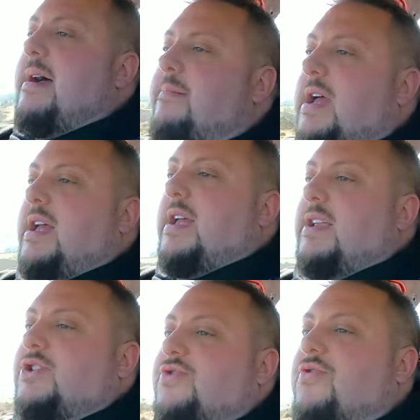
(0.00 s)
am
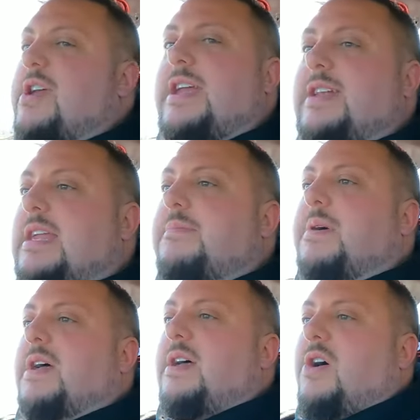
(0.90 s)
trying to keep
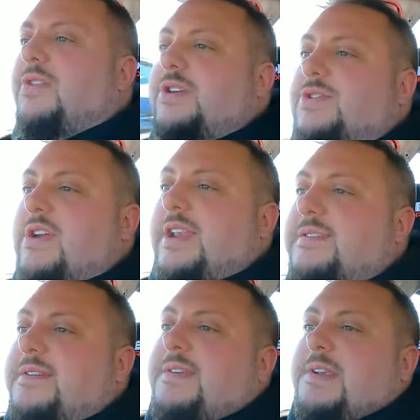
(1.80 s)
her on the straight.
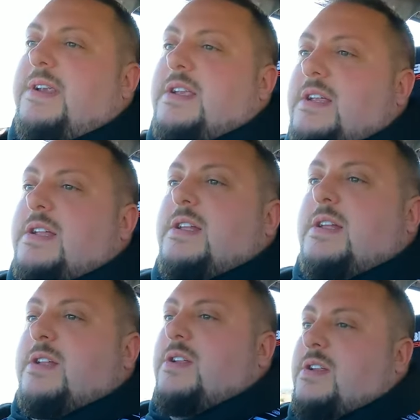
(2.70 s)

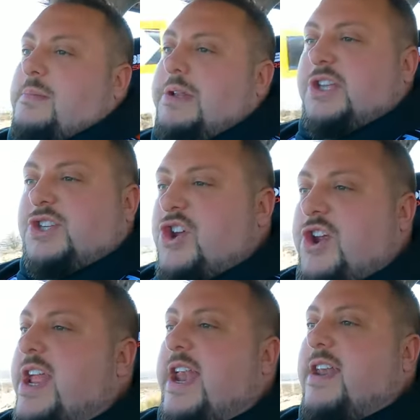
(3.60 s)
But the
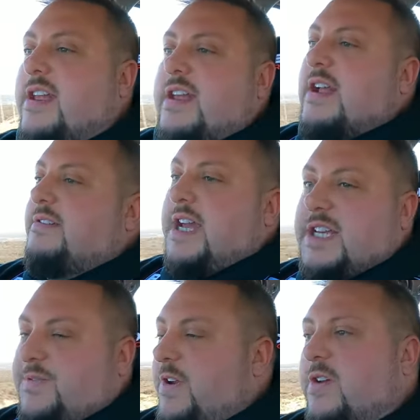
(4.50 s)
turn in
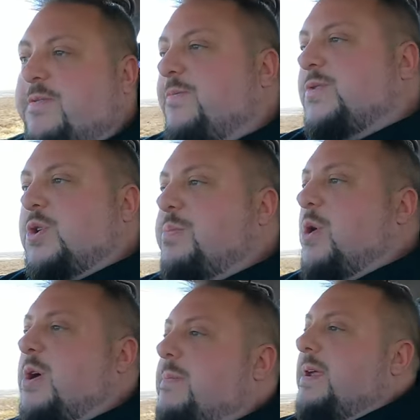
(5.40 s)
does feel
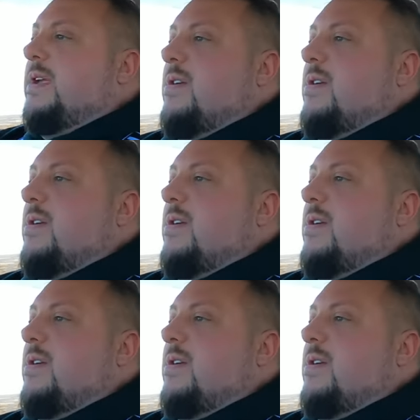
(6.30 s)
superb.